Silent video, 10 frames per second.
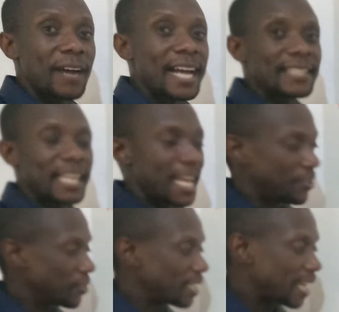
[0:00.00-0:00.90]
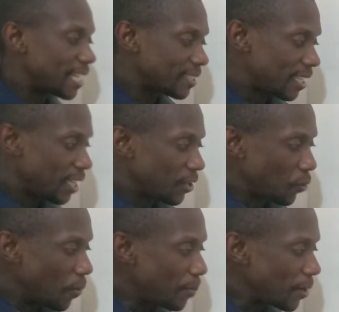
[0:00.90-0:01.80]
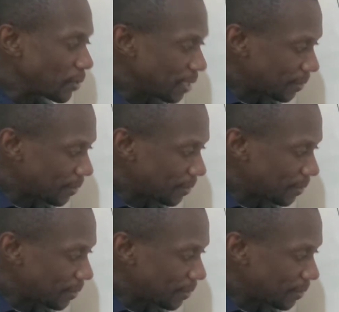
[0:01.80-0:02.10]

as a nitrogenous compound.